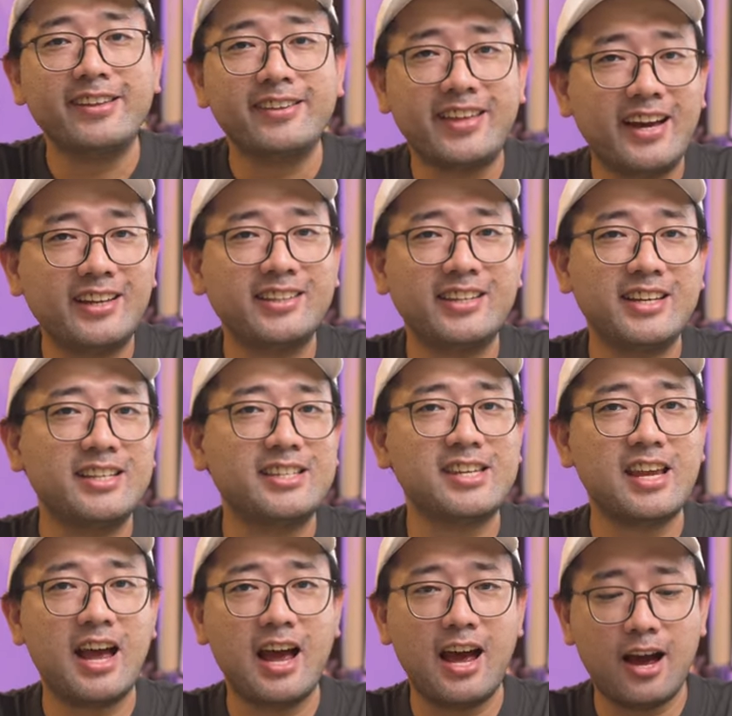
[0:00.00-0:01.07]
That
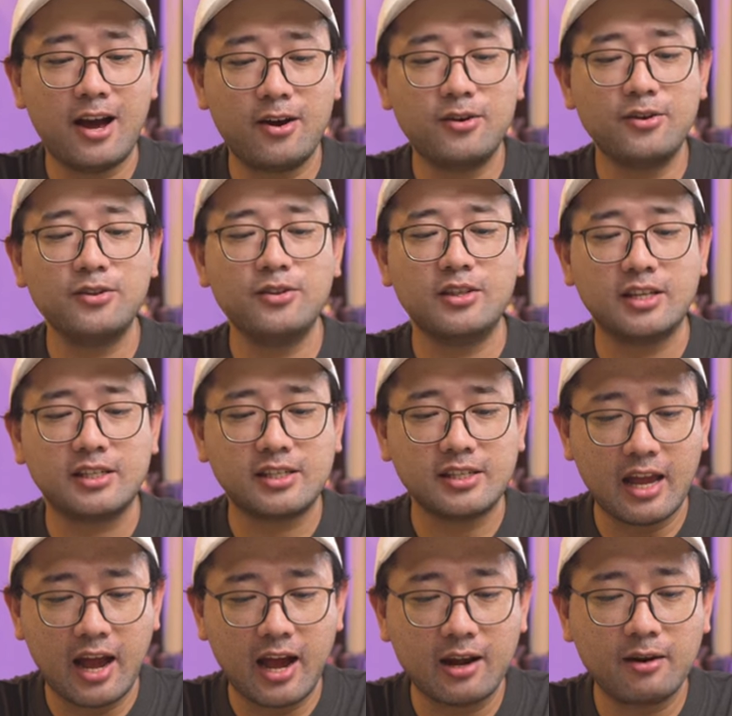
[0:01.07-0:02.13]
is how the
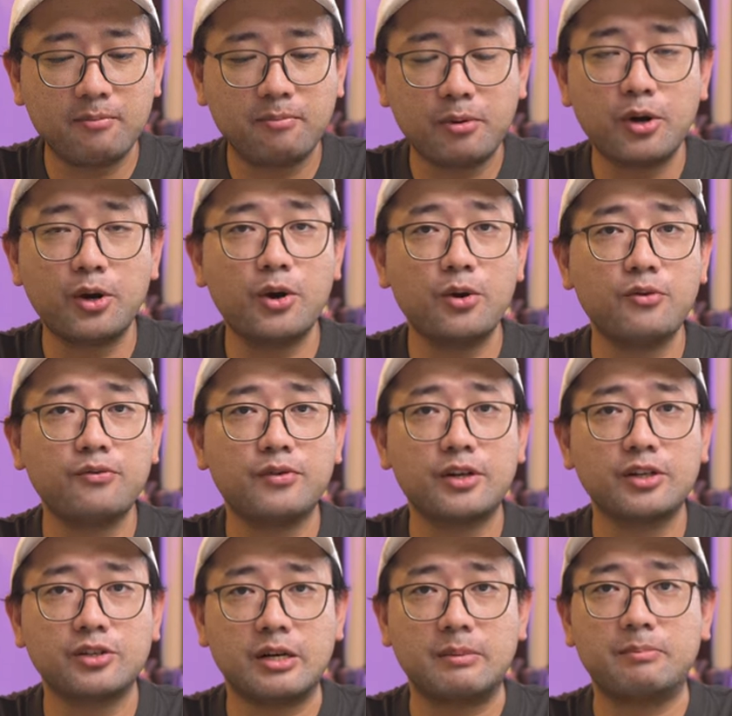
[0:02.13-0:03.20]
Stagg pour
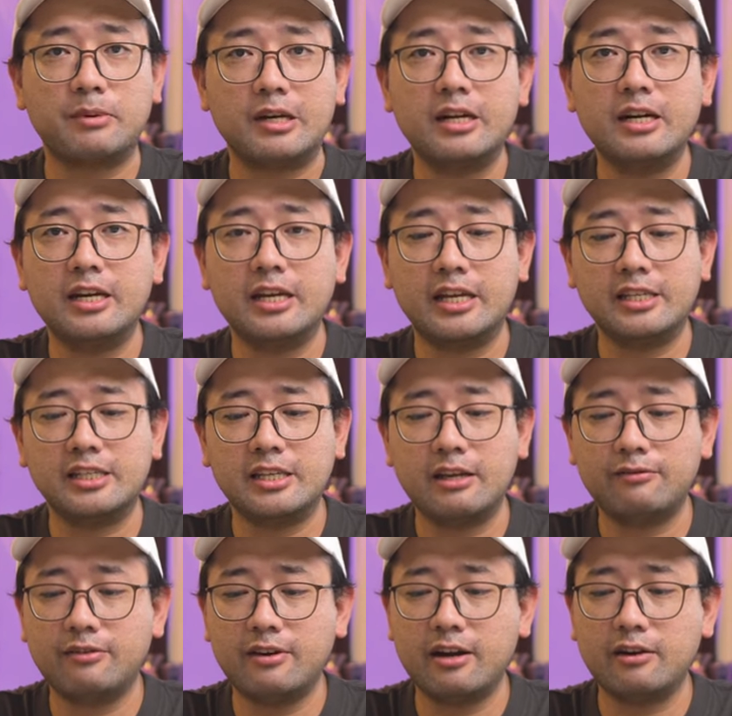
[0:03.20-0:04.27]
over dripper is
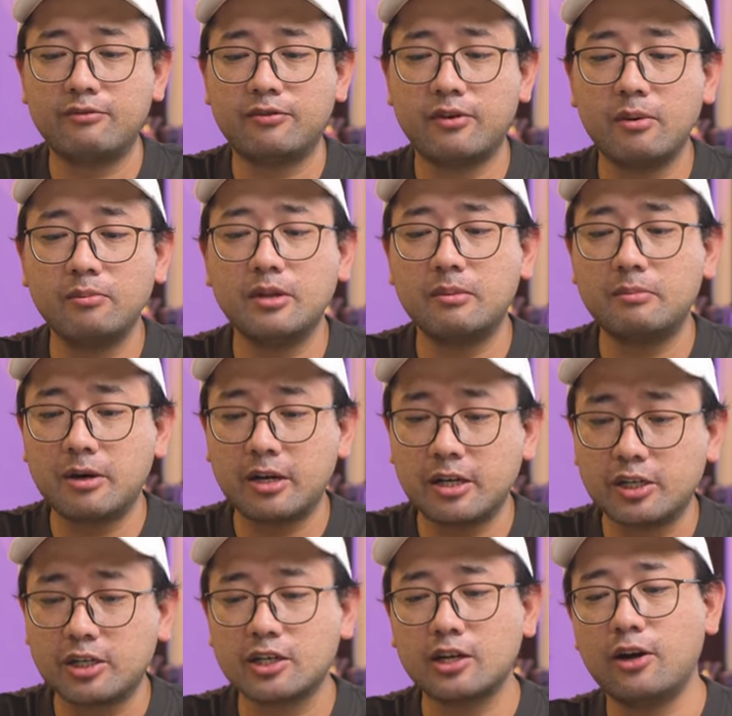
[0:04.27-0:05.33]
different from the
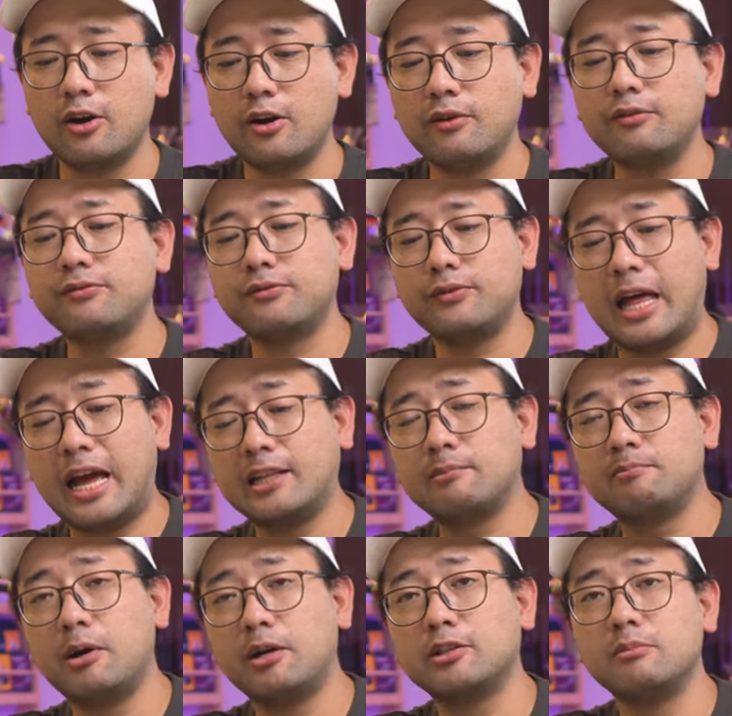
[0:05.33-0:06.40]
bunch of
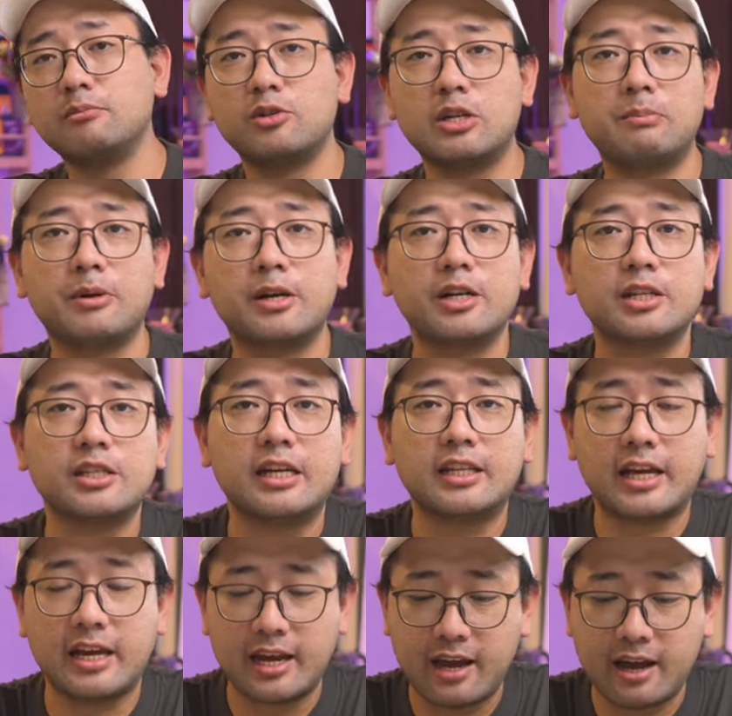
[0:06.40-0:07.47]
flat bottom drippers
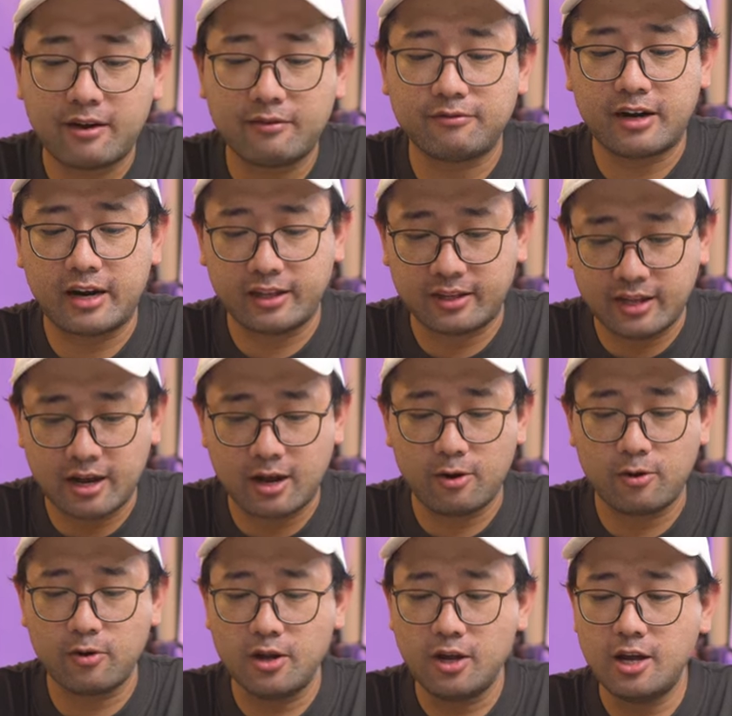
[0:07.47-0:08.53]
that I have right
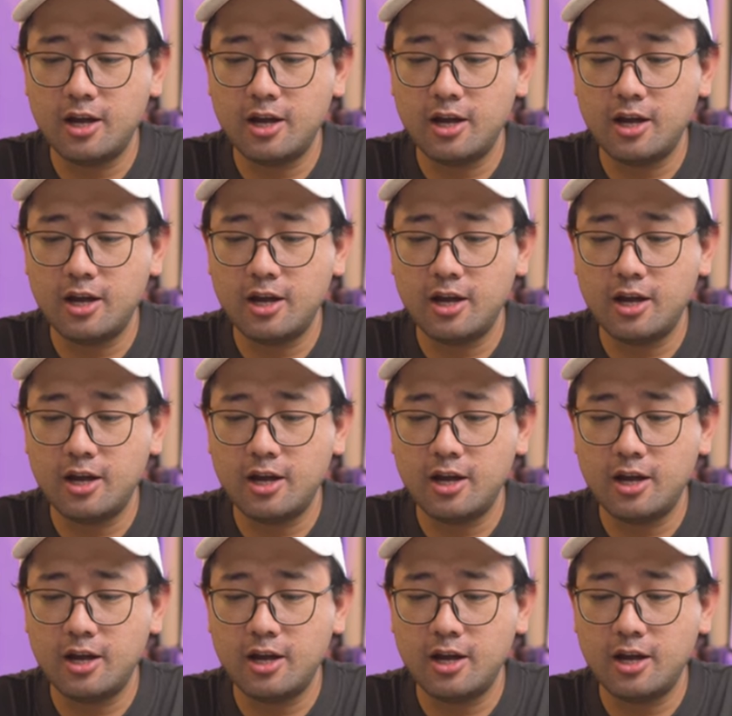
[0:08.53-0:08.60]
now.